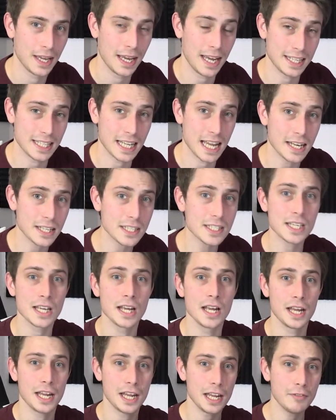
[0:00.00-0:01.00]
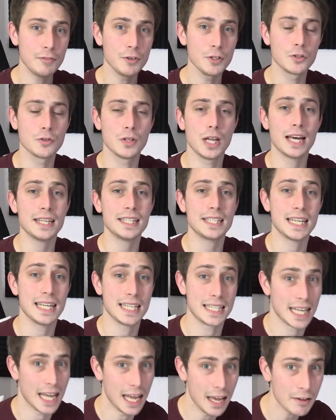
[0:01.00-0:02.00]
And hence, if you do not
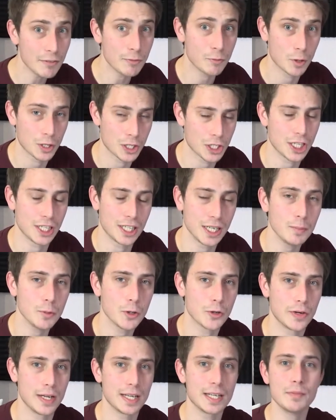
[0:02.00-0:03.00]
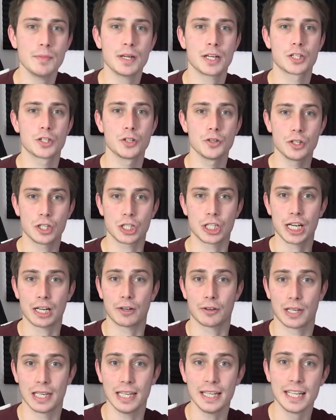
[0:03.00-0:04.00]
yet have Wondershare Demo Creator, make sure to check
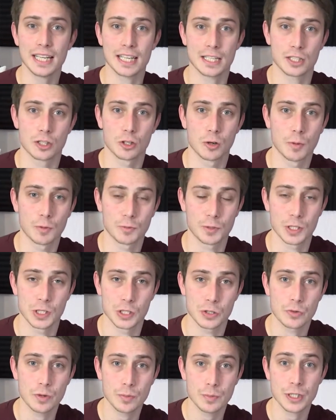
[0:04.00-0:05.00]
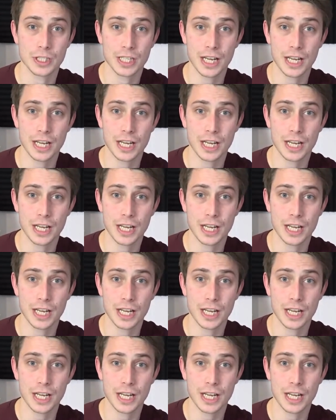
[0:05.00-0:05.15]
out the link at the top of the description.